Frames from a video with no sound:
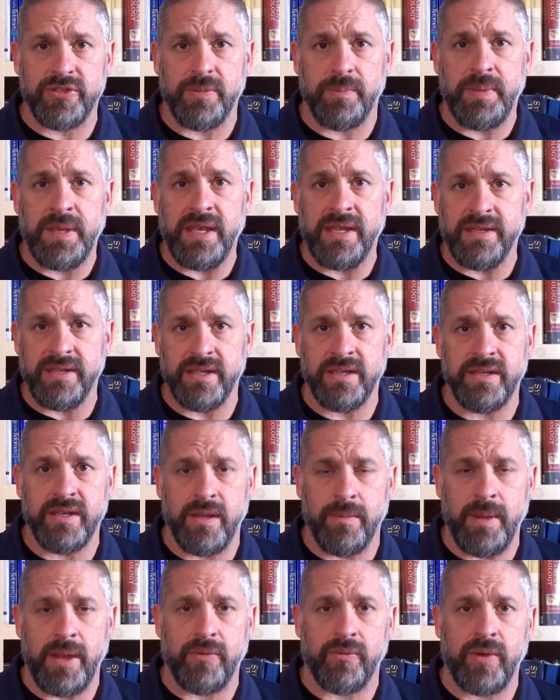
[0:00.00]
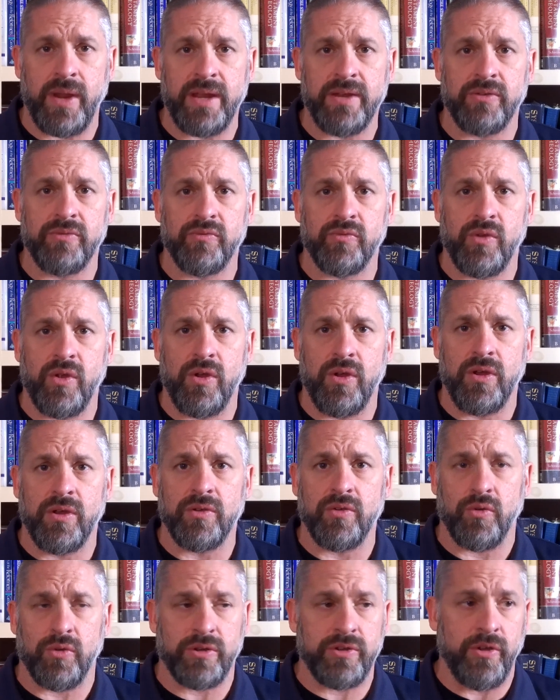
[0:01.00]
opinion about right and
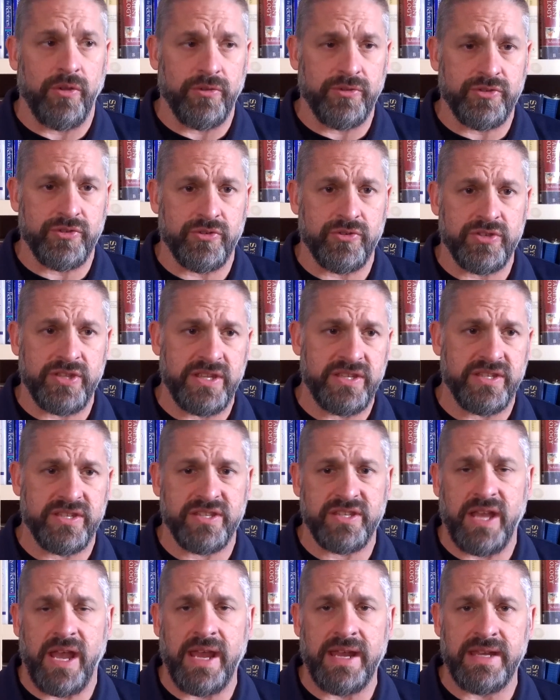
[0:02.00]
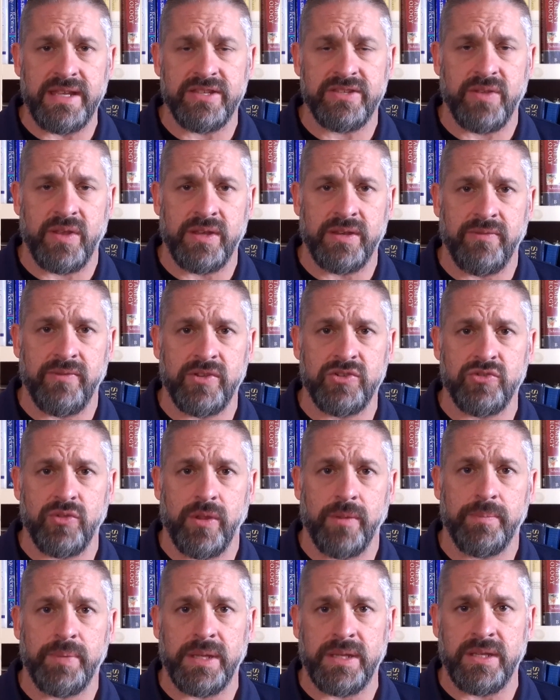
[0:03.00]
wrong, or cultures, a society's
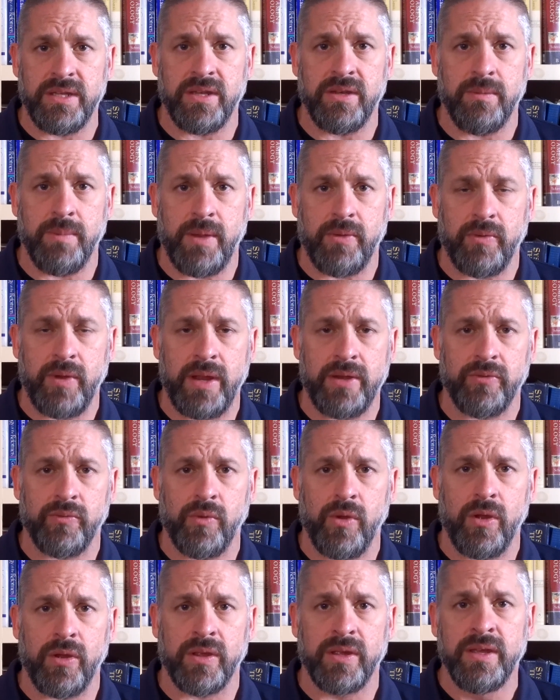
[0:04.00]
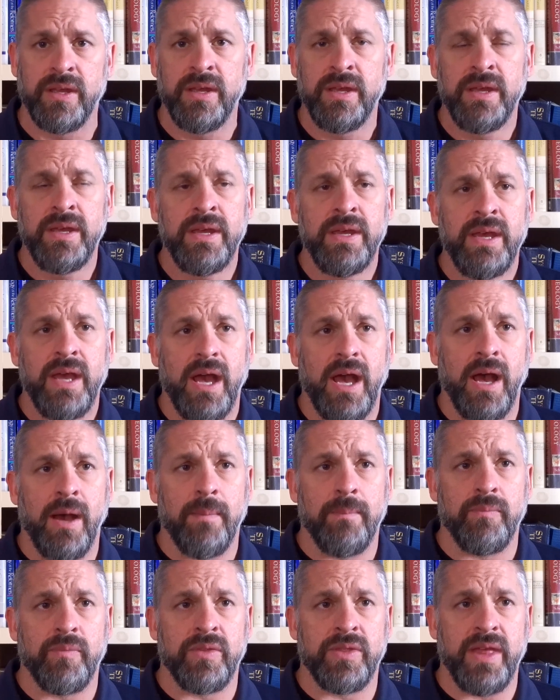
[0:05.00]
individual opinion about right or wrong,
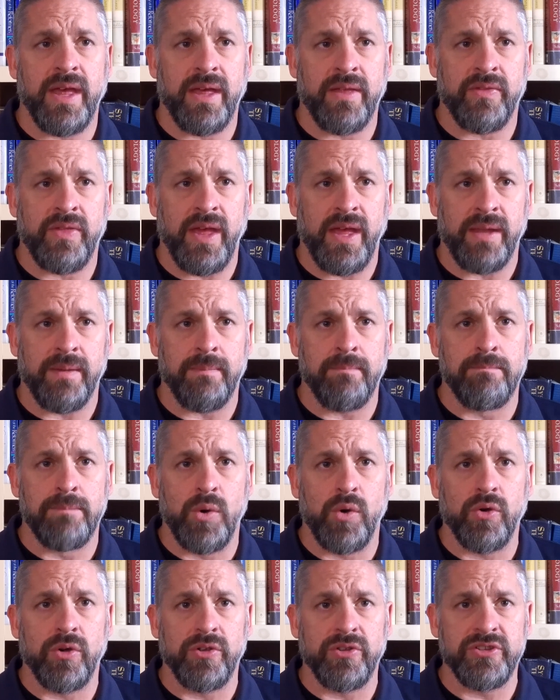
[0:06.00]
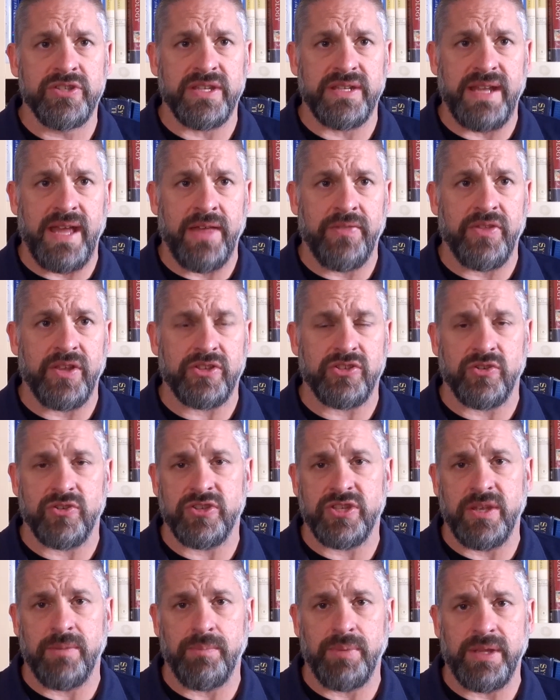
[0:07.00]
that morals and ethics are
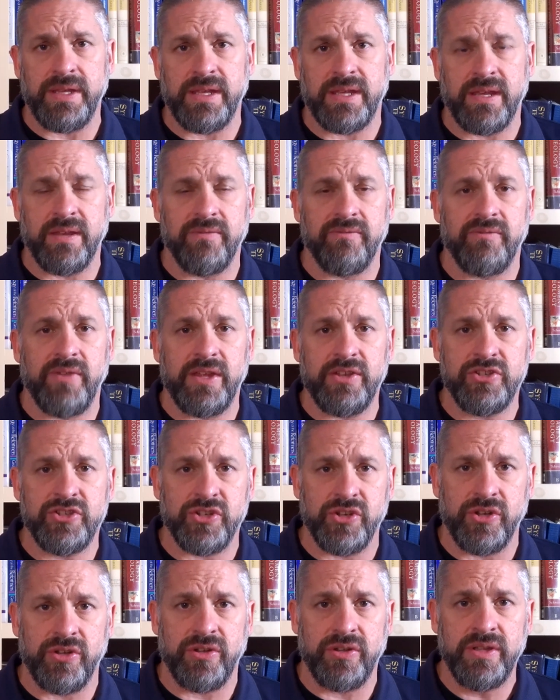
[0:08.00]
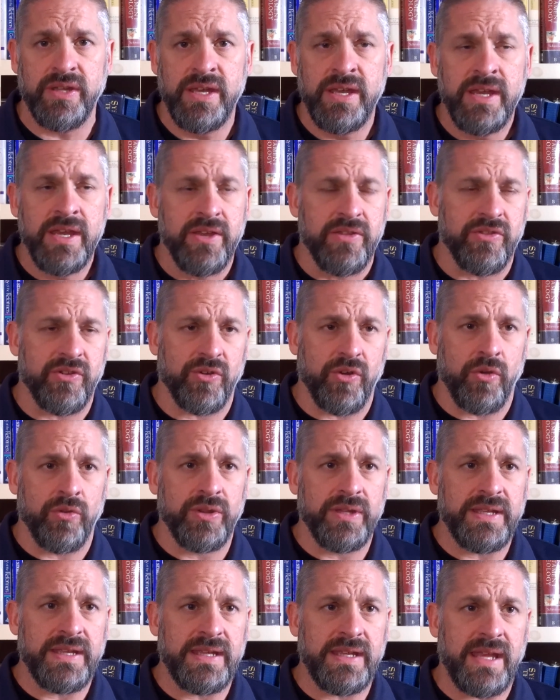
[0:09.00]
simply conventional. They're
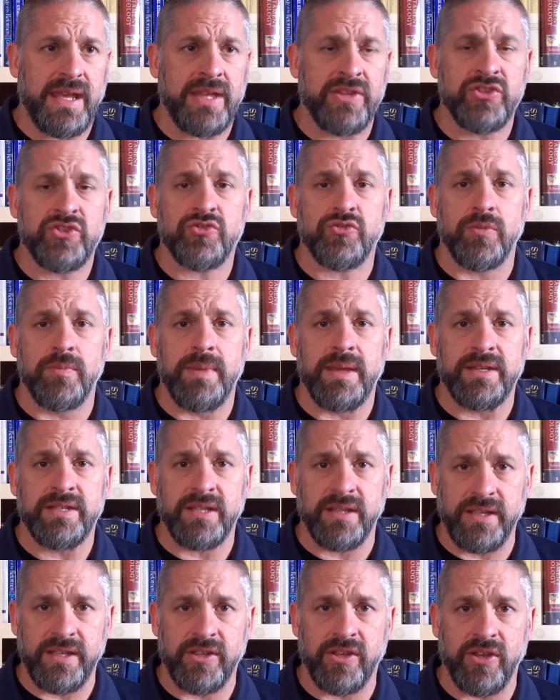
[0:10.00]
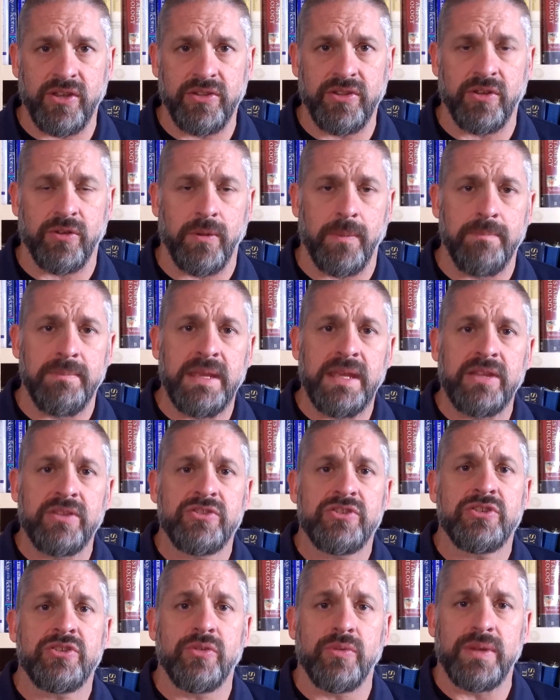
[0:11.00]
only instrumentally good. They're a
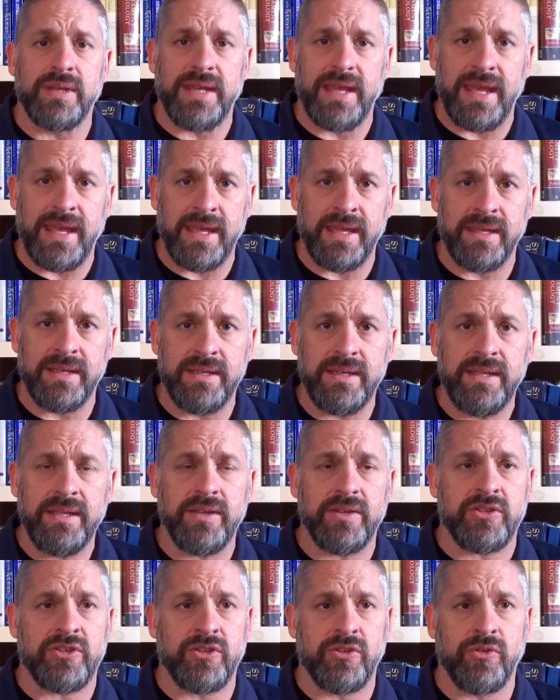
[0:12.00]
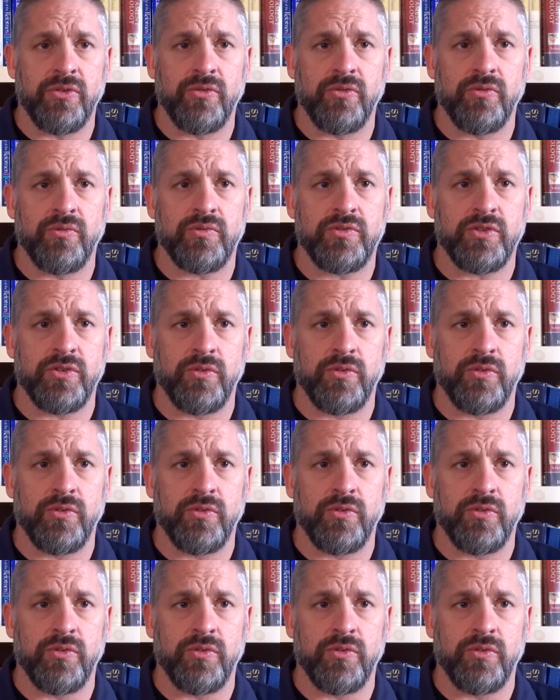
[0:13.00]
means to an end to